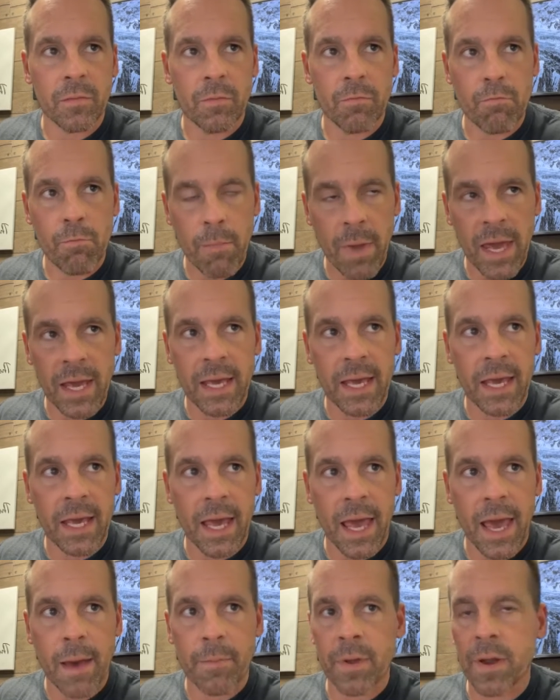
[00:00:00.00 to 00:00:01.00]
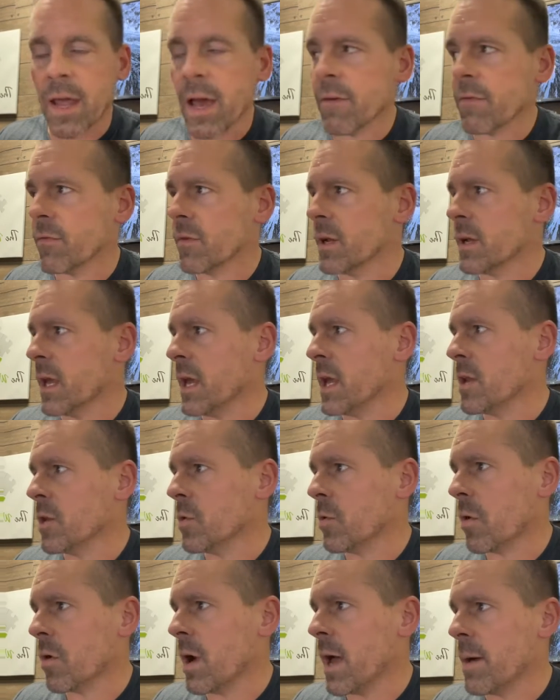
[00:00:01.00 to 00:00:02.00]
making epinephrine
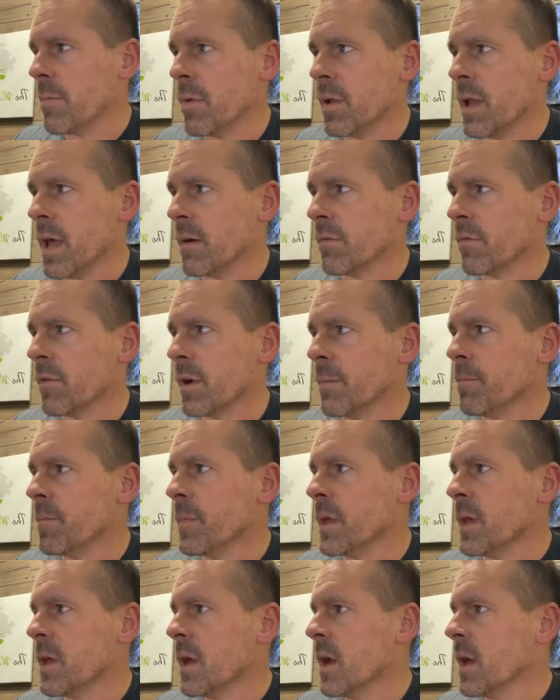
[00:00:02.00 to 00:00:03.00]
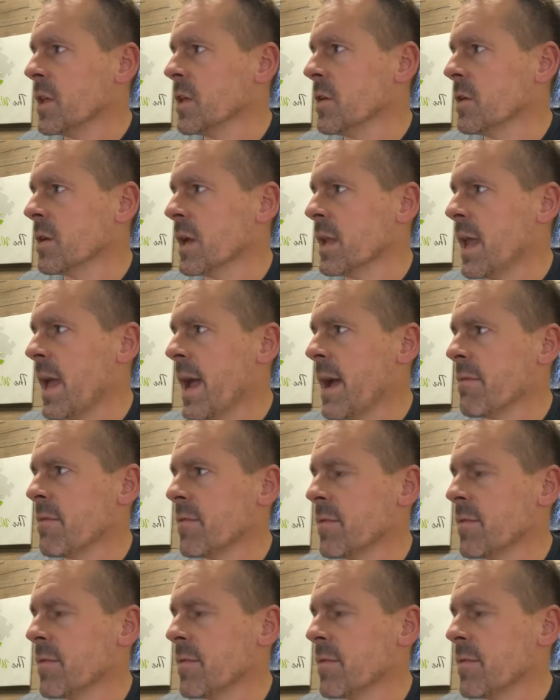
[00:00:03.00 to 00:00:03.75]
and norepinephrine, you can have